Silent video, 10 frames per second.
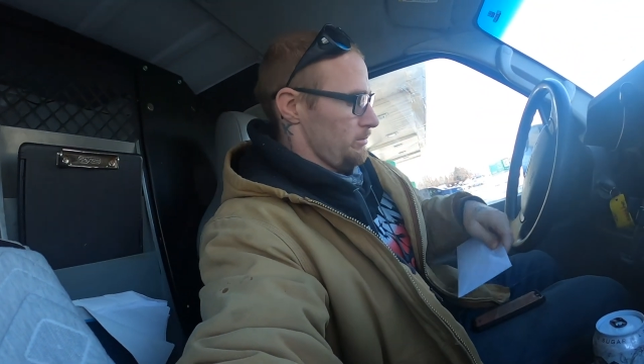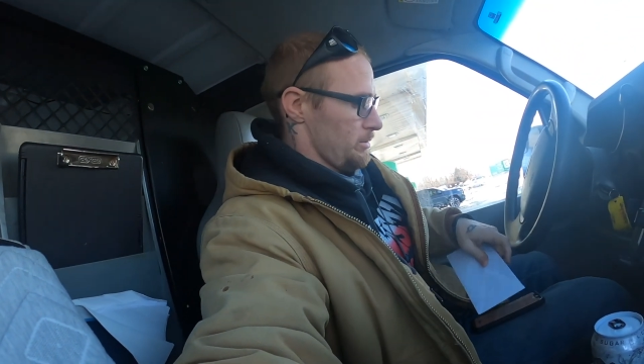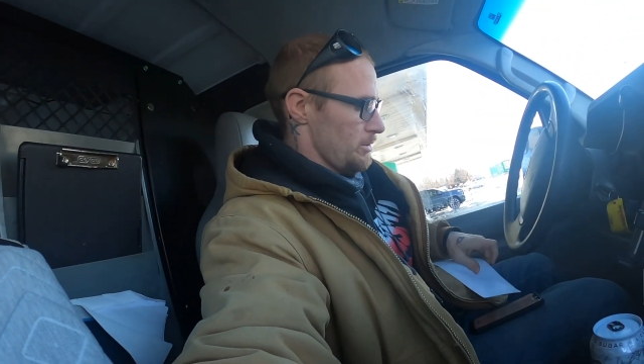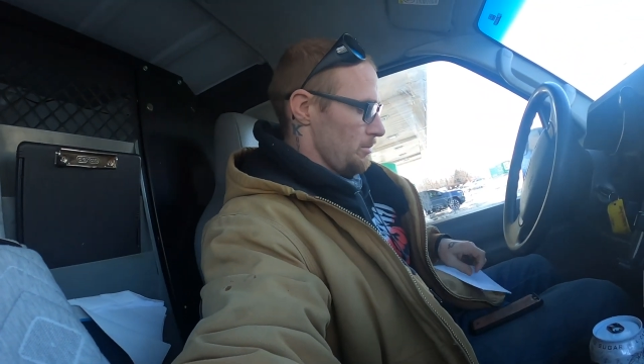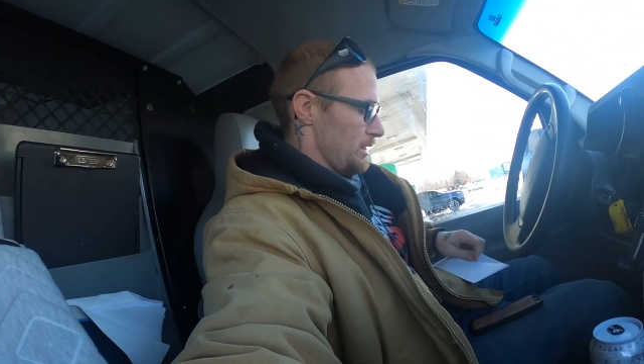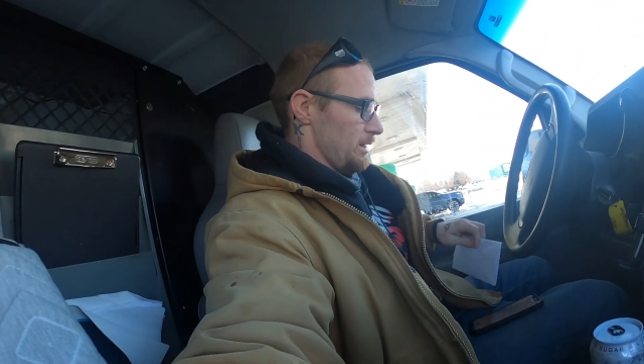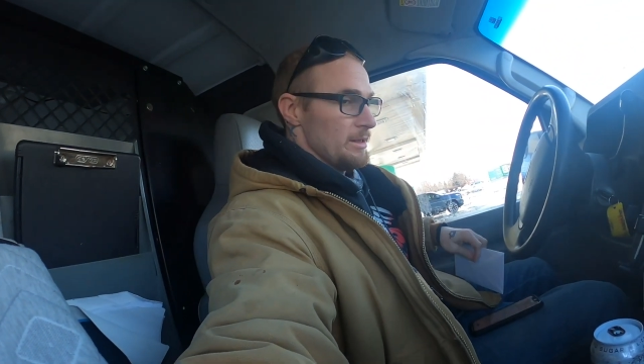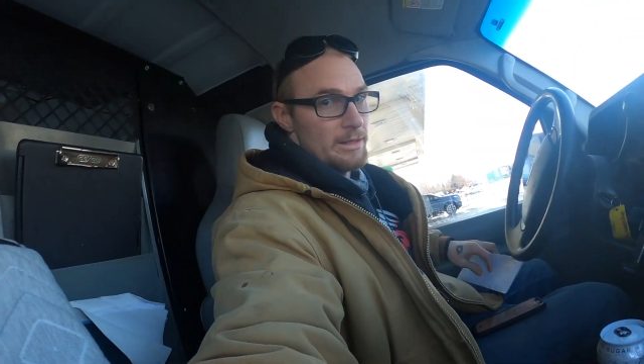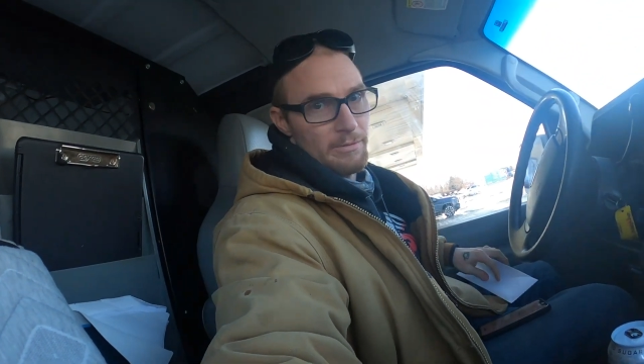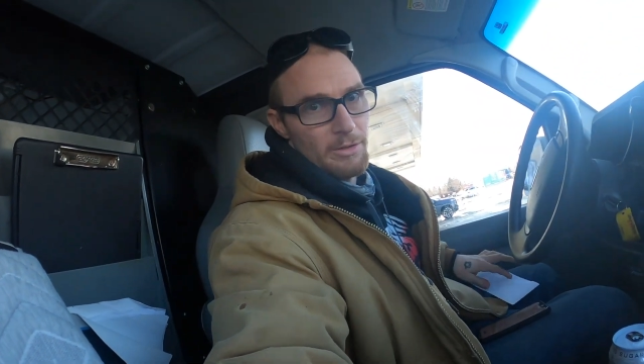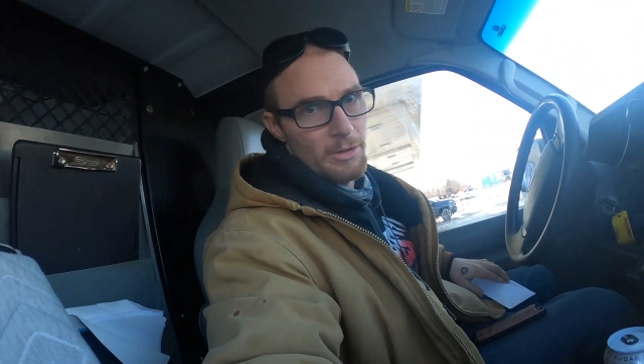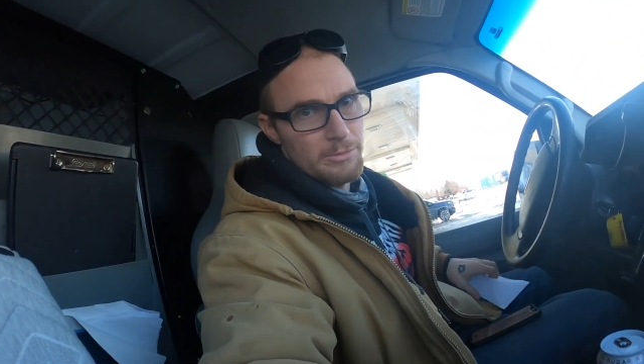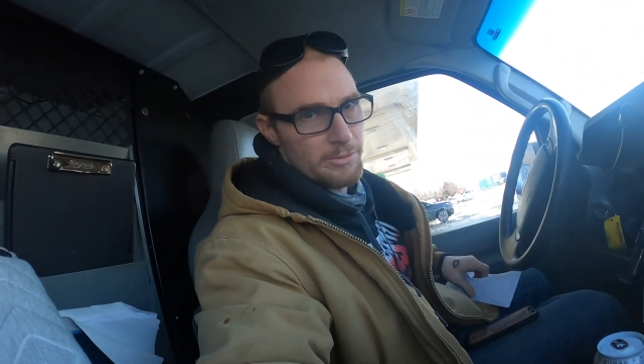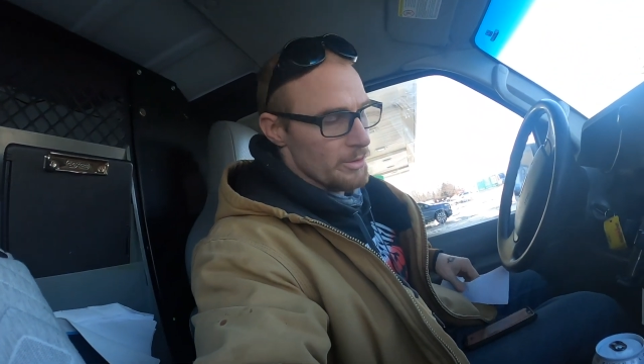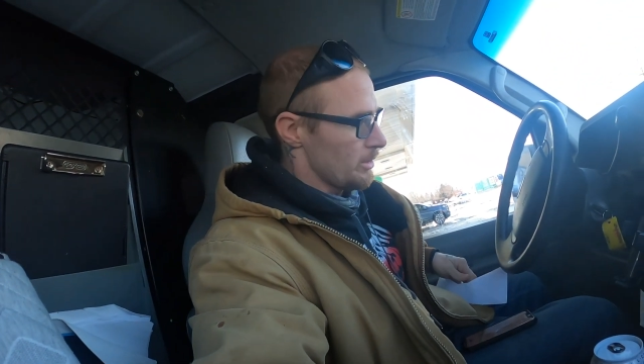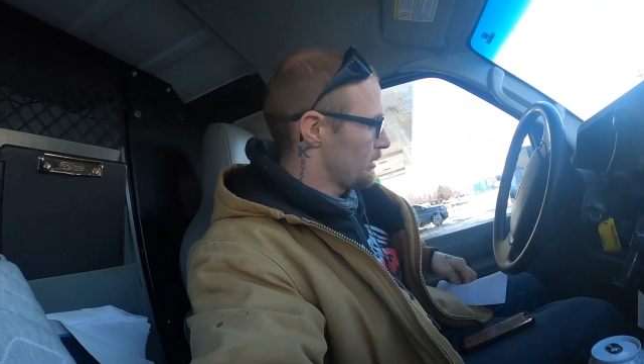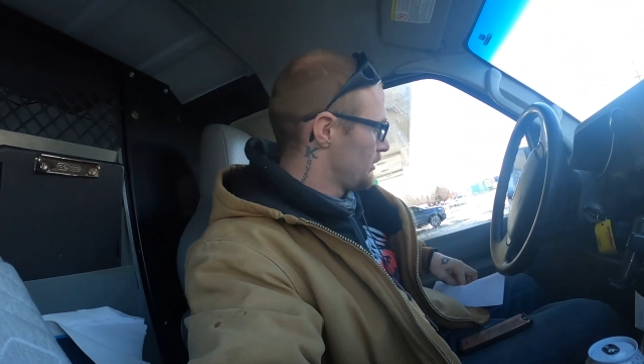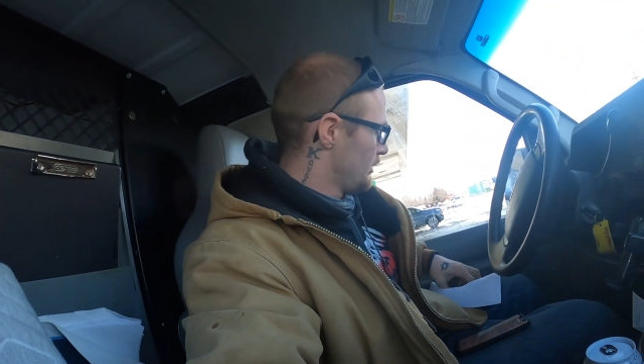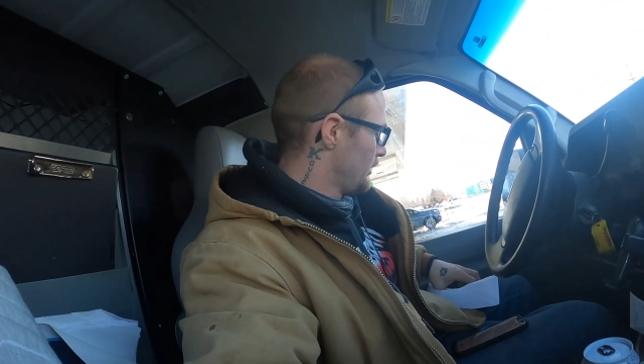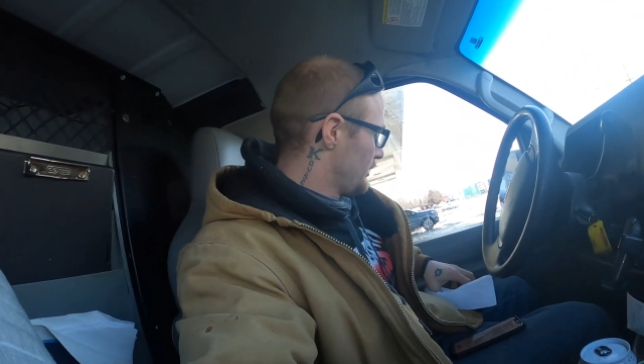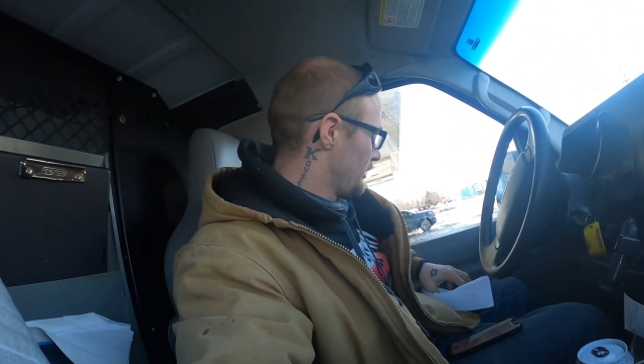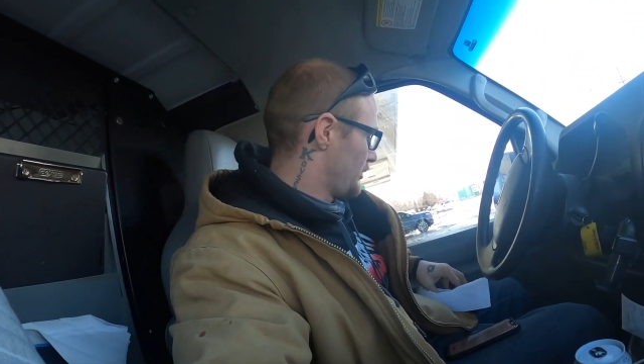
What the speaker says: so many of these envelopes for, you